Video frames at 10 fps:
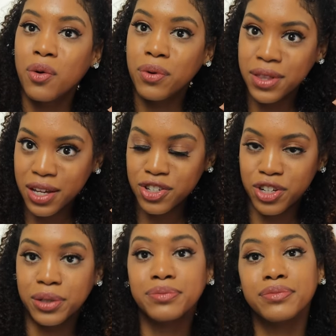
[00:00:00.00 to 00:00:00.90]
with
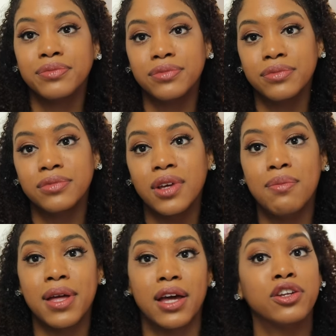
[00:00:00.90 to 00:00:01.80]
Usher,
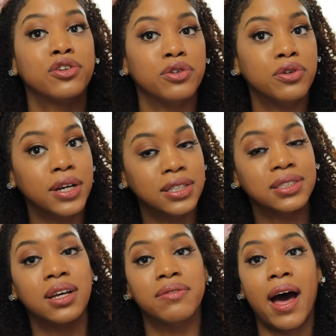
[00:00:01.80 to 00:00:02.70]
a man who
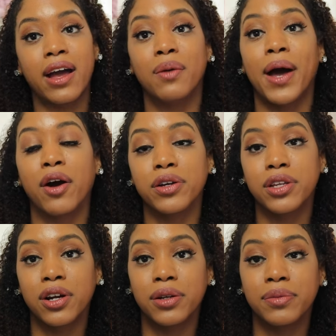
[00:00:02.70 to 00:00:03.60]
is of higher power
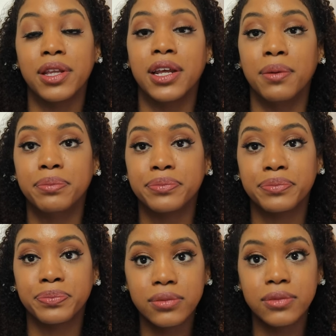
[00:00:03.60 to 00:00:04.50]
than her, than him.
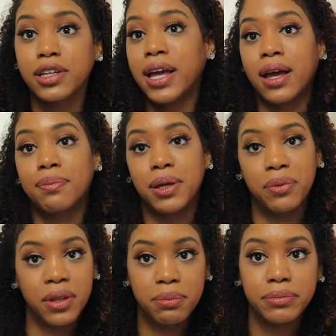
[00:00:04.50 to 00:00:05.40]
You can't compete
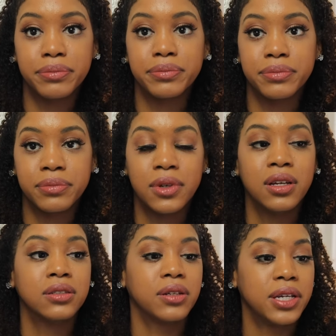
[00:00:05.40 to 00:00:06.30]
with him.
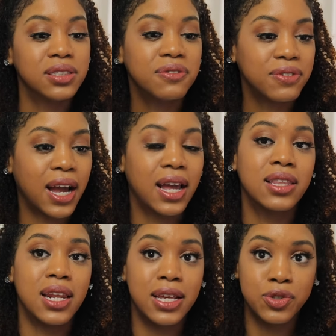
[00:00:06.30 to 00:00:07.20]
So he's
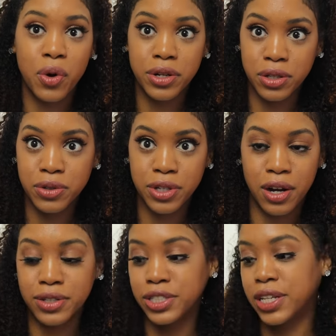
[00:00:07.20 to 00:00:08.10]
afraid that he's going to lose
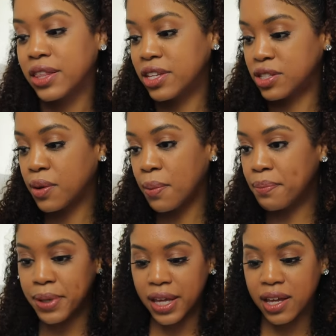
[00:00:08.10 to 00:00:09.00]
her. She's getting this
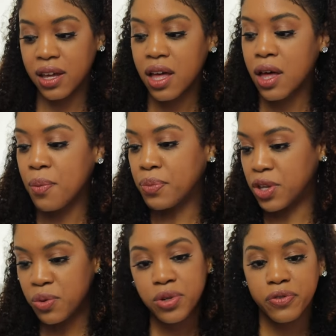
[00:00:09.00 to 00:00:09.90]
big,
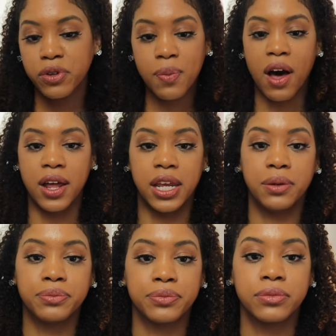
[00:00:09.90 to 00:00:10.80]
beautiful
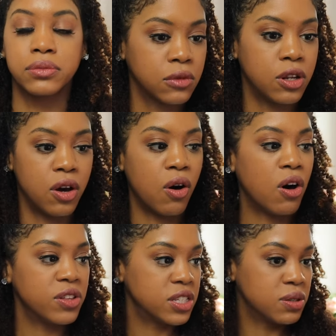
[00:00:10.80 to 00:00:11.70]
body. You know,
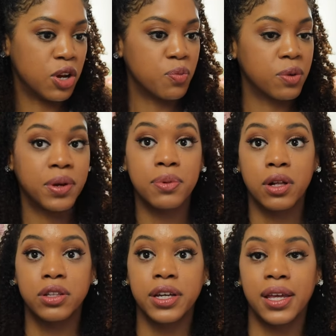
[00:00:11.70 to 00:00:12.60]
all these, you know, more people
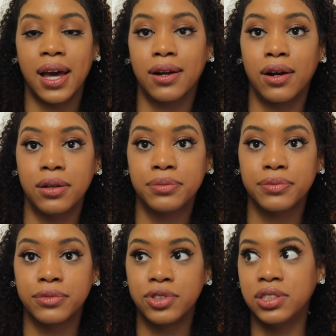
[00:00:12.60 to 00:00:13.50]
are looking at her.
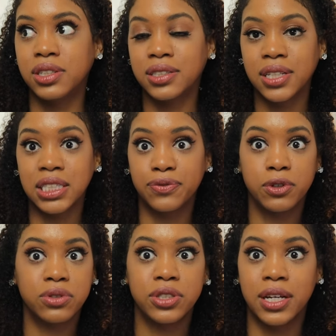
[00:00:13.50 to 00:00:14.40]
She's
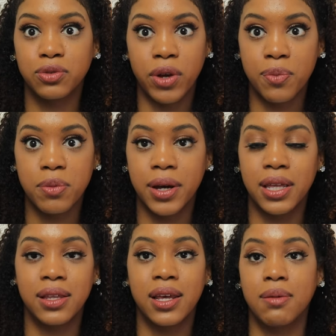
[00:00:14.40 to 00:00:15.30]
successful. She has way more
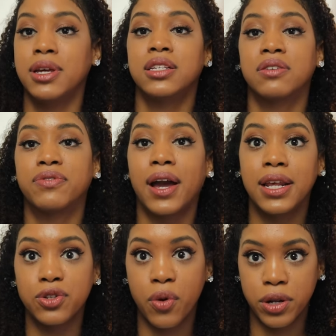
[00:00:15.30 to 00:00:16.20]
money than him. He's afraid
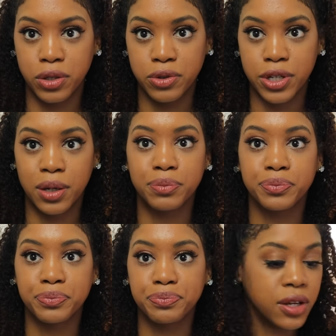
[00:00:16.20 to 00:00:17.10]
he's going to lose her.
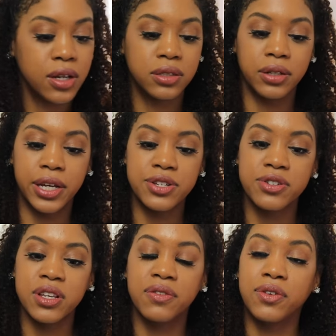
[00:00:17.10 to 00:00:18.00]
So get
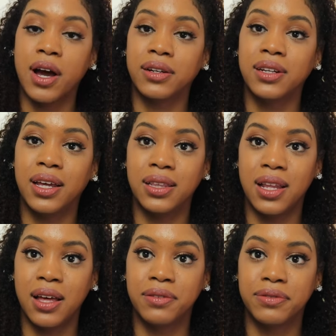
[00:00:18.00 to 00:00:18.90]
yourself grounded in
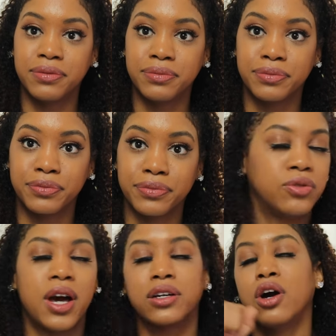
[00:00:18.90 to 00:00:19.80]
love.
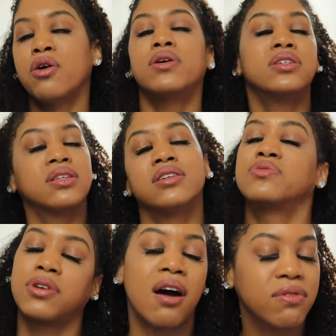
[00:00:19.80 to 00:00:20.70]
Do not go into
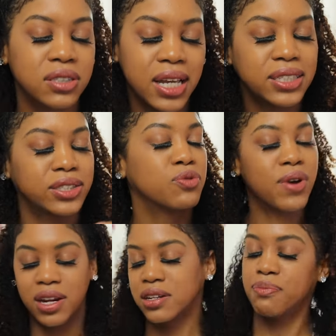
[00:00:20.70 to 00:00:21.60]
this conversation
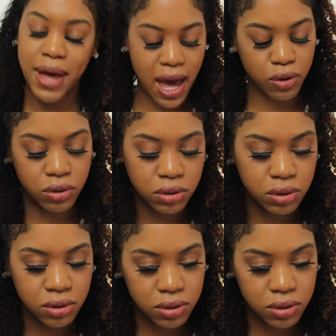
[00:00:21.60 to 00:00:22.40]
ready to battle